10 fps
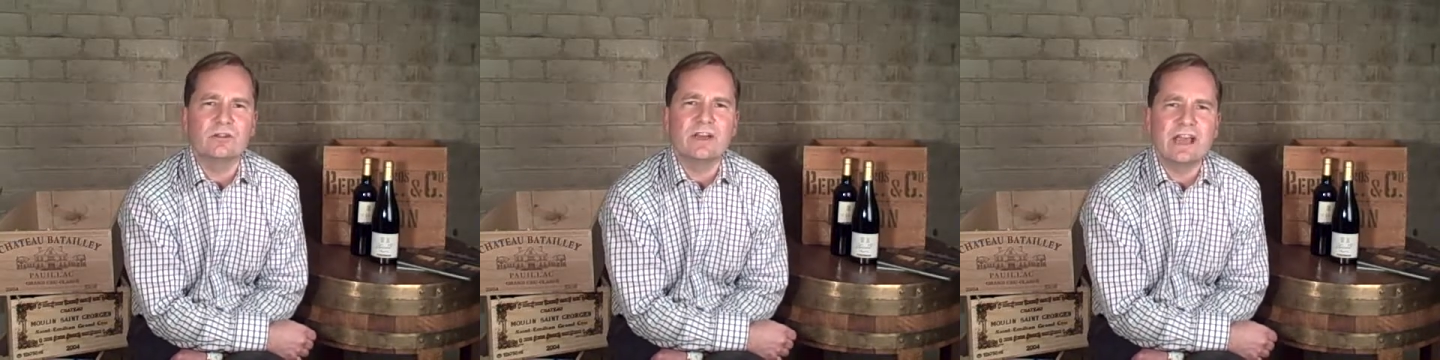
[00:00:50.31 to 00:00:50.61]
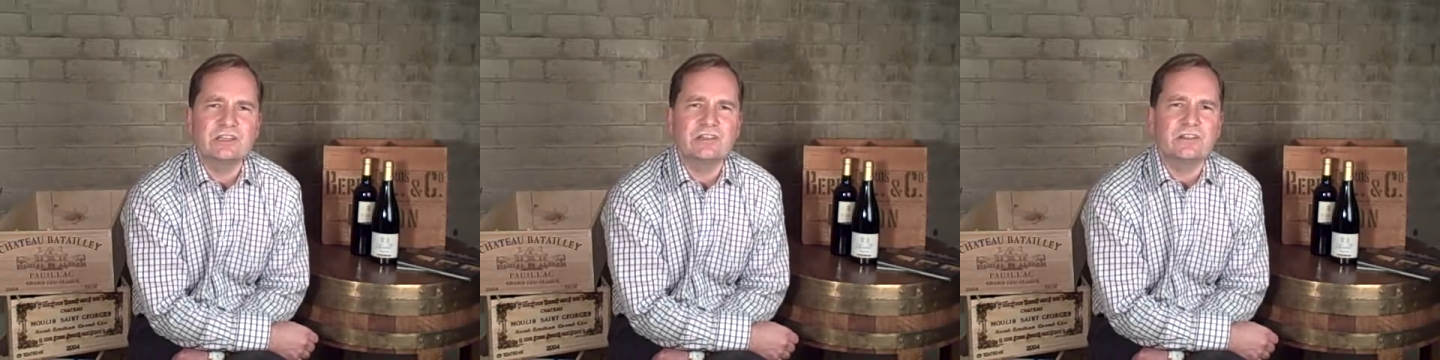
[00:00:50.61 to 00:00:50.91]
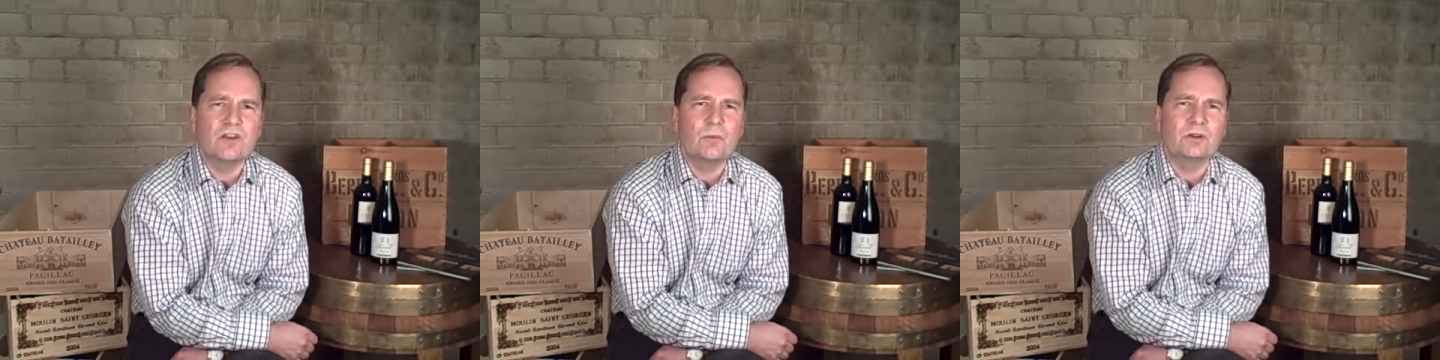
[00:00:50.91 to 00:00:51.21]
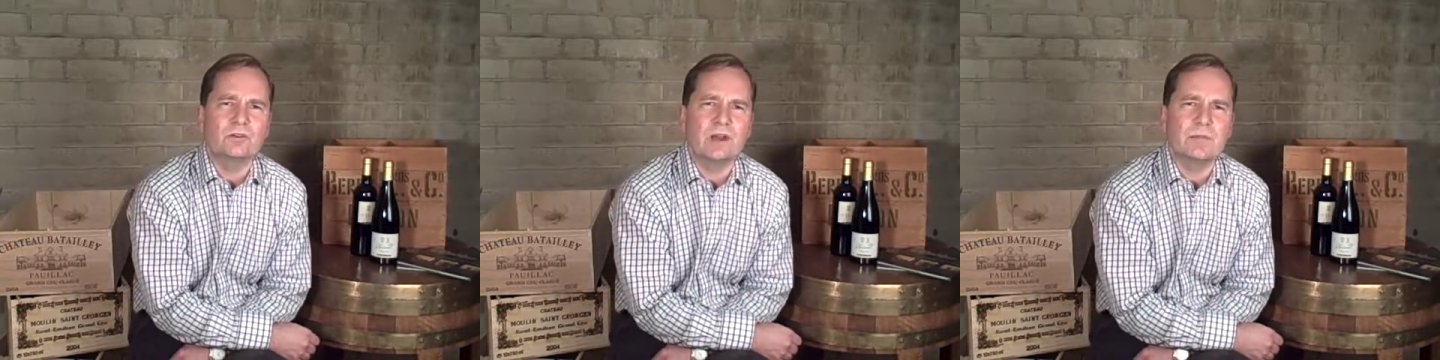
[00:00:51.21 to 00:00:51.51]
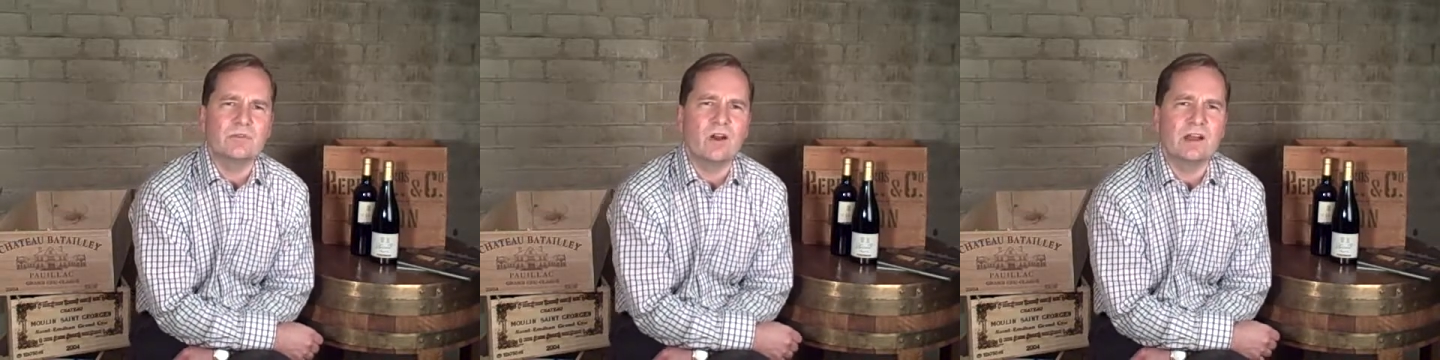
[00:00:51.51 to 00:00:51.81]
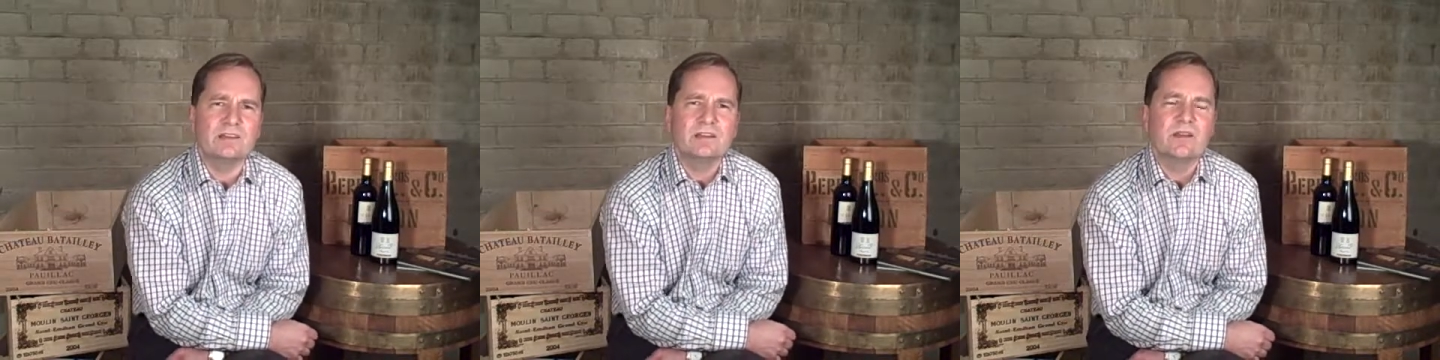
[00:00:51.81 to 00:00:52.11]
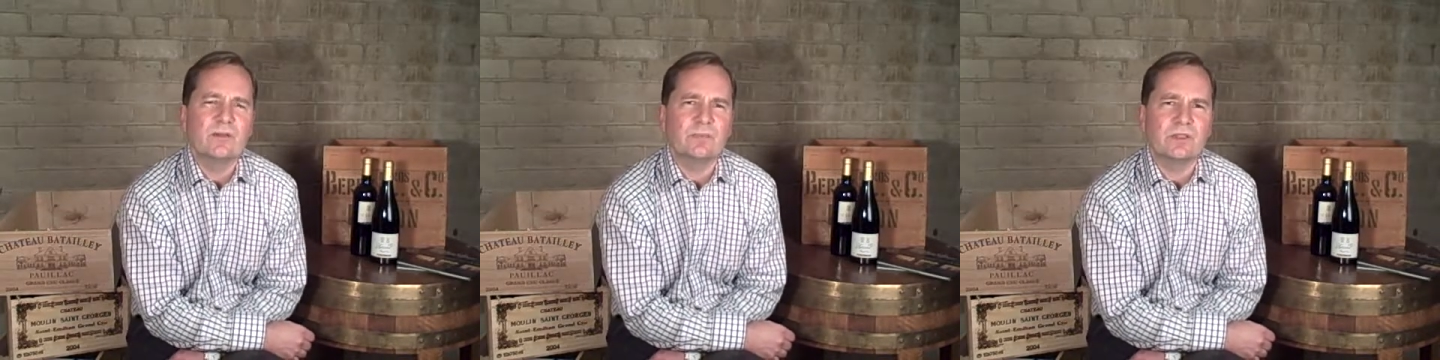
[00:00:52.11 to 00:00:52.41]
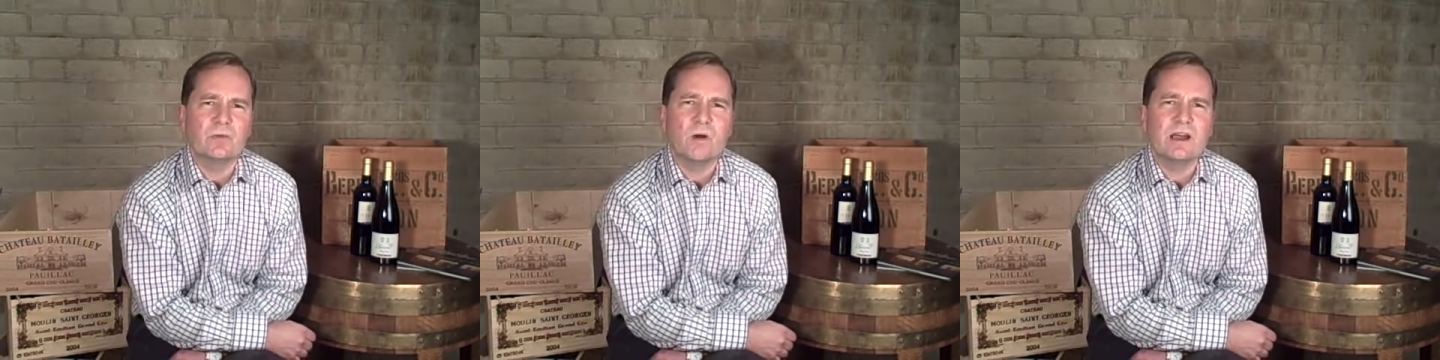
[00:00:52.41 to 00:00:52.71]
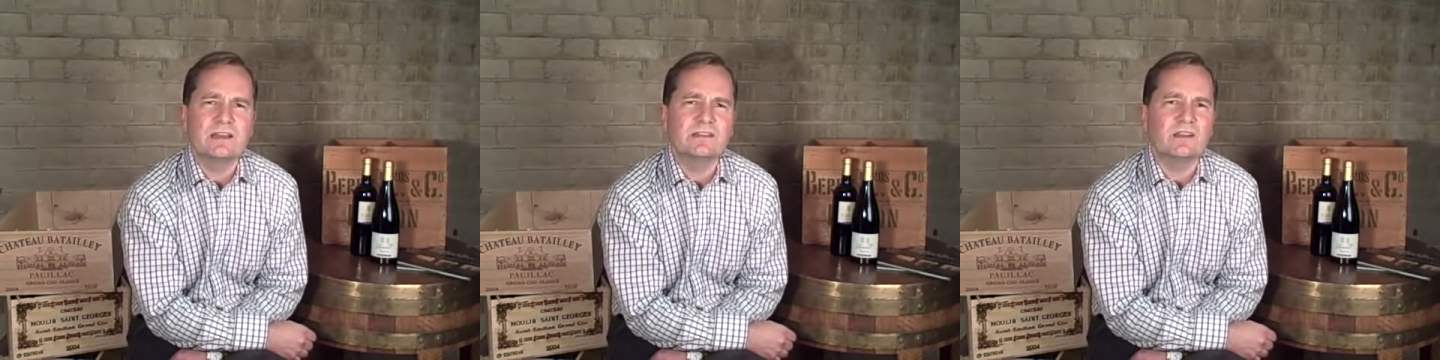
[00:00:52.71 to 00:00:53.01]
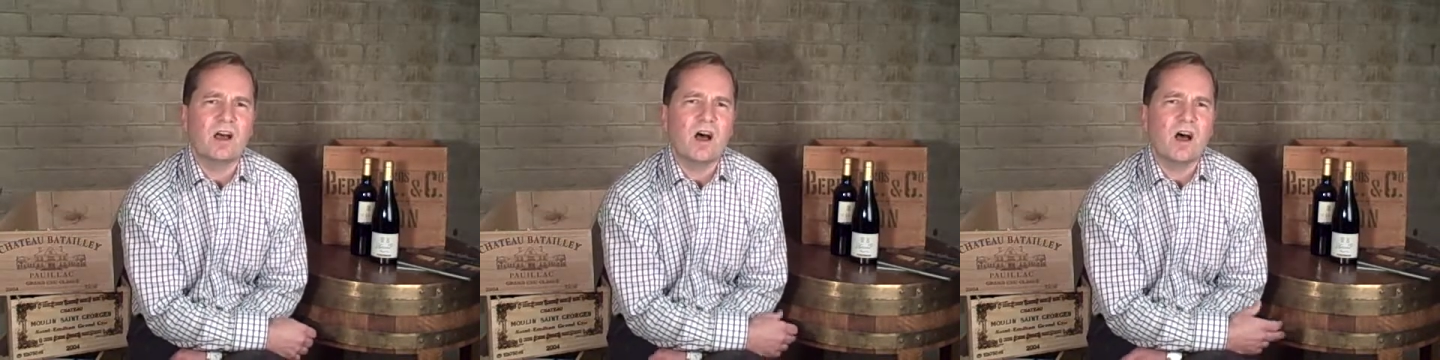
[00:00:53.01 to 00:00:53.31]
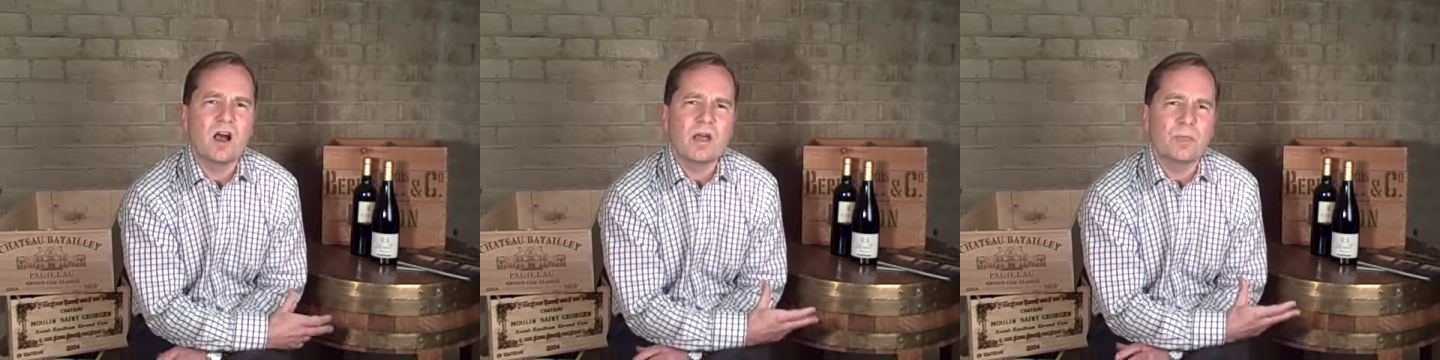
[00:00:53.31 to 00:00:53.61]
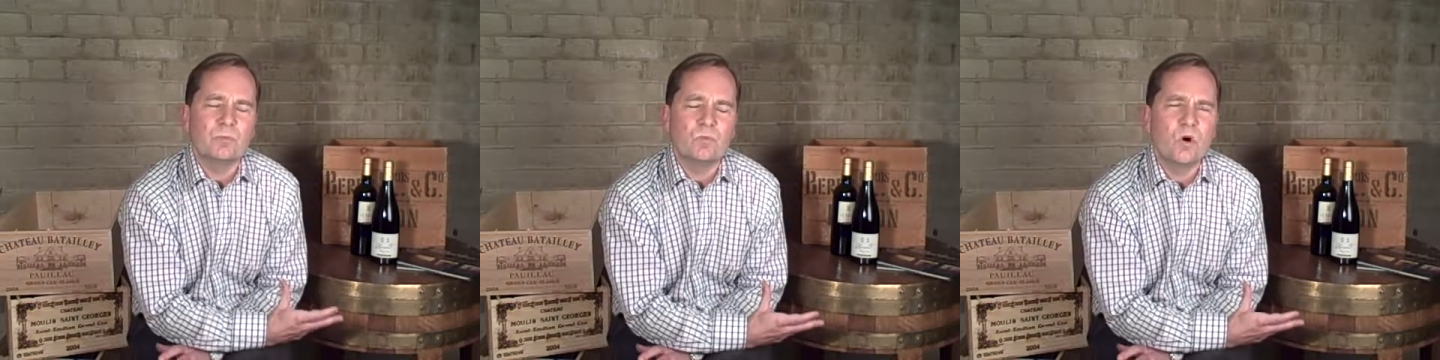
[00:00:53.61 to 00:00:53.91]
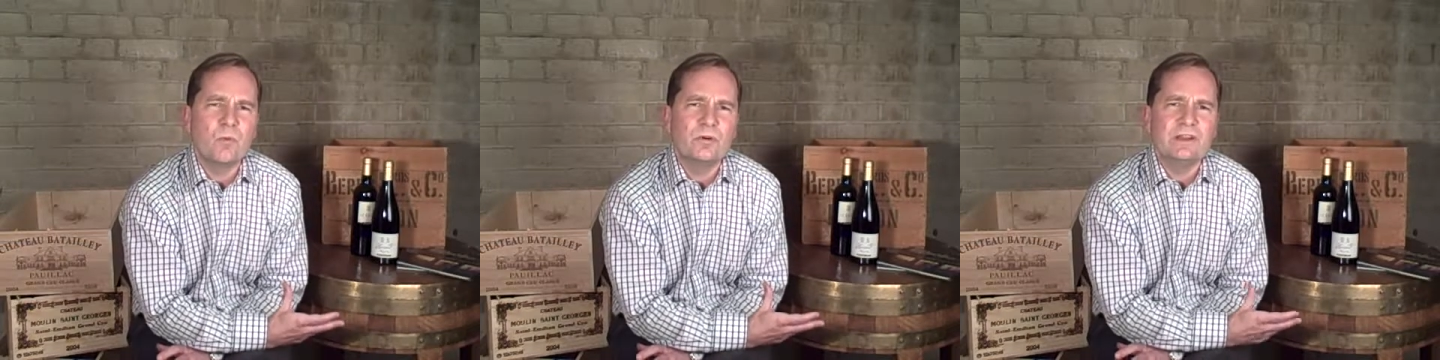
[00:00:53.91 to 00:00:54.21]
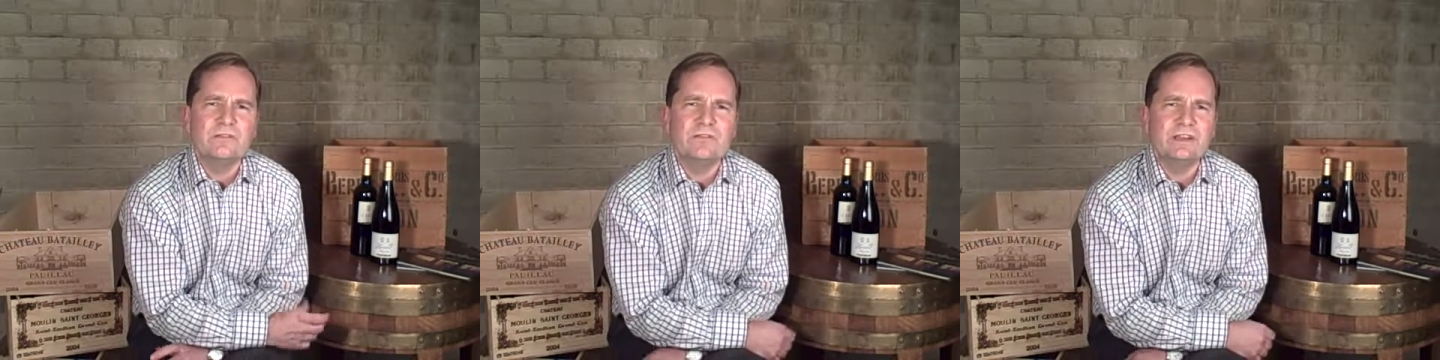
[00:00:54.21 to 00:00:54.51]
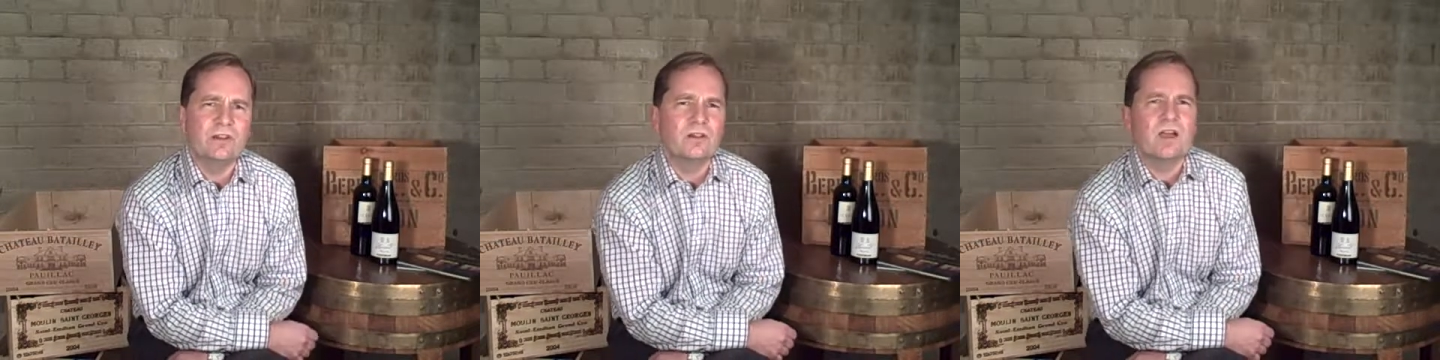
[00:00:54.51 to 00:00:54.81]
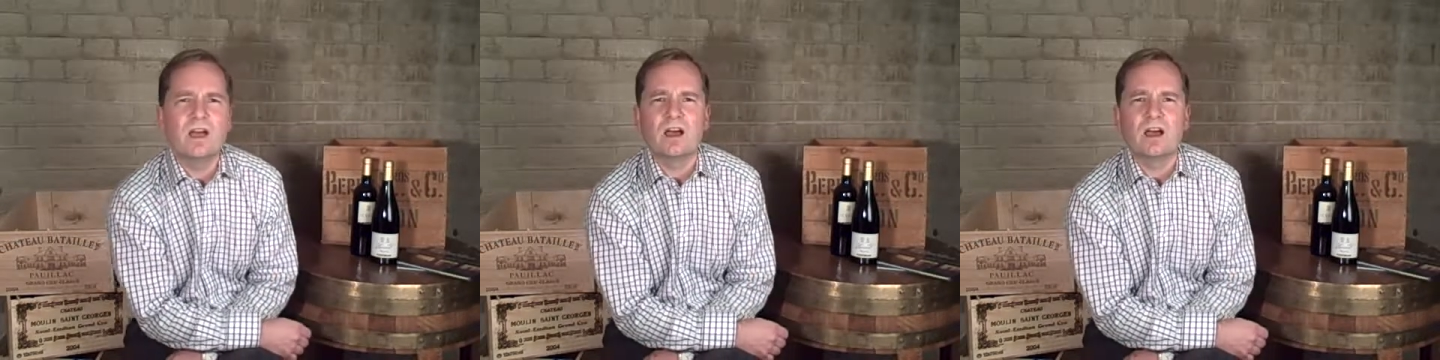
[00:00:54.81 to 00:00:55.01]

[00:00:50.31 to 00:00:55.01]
Grenache is the dominant grape variety, but the wines are warmer in feel,